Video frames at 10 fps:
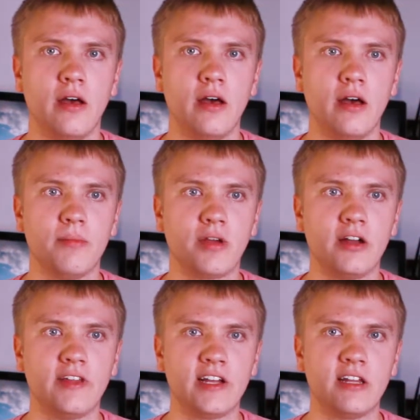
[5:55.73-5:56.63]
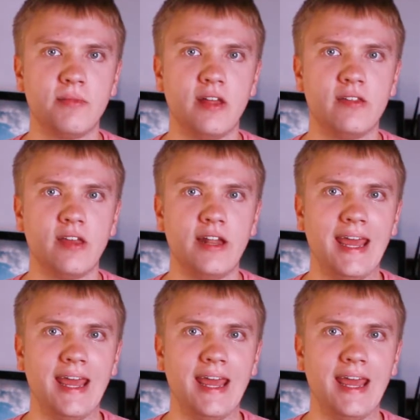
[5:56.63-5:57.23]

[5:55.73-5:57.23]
contacted me and said,